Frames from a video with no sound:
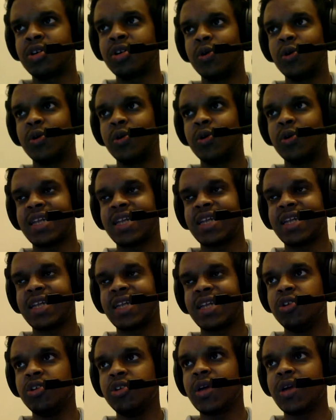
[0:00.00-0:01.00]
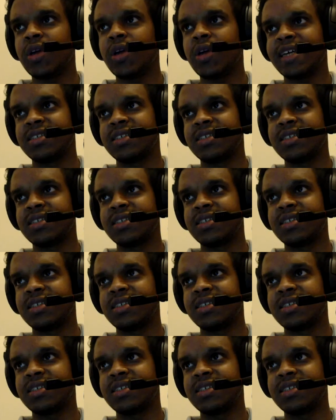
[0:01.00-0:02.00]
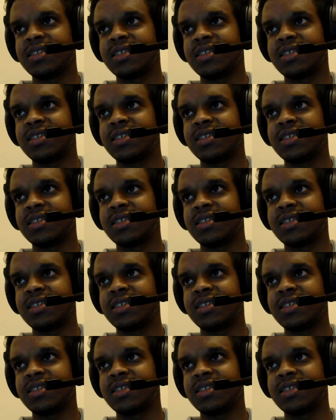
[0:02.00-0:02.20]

like Newcastle and Sunderland.